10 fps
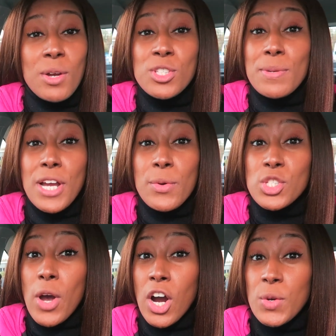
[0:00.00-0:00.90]
I'm going to be going
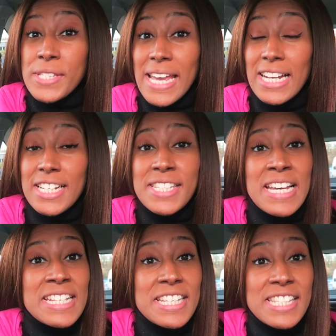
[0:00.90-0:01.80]
to a wholesalers
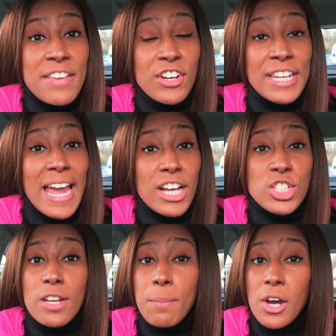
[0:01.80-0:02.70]
to see if I can
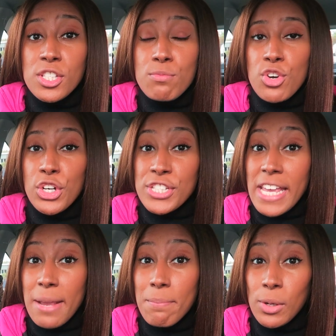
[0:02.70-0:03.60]
actually buy some products in